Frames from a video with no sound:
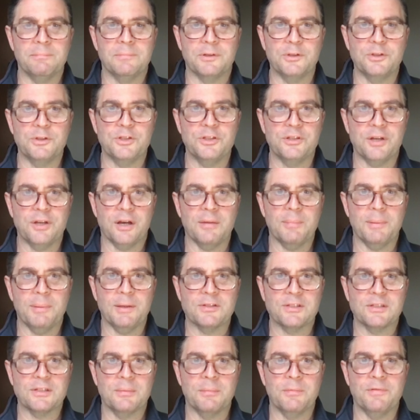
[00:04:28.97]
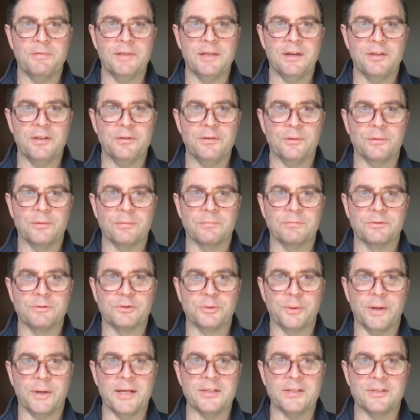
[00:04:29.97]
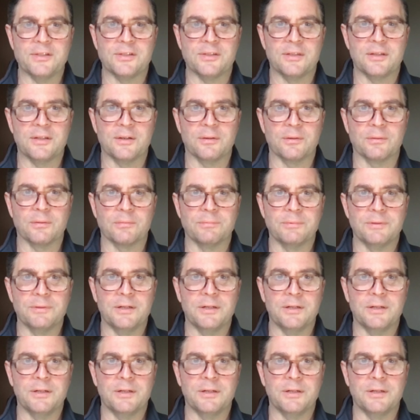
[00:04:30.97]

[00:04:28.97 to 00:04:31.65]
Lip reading: Could you talk about some of the other traits that are,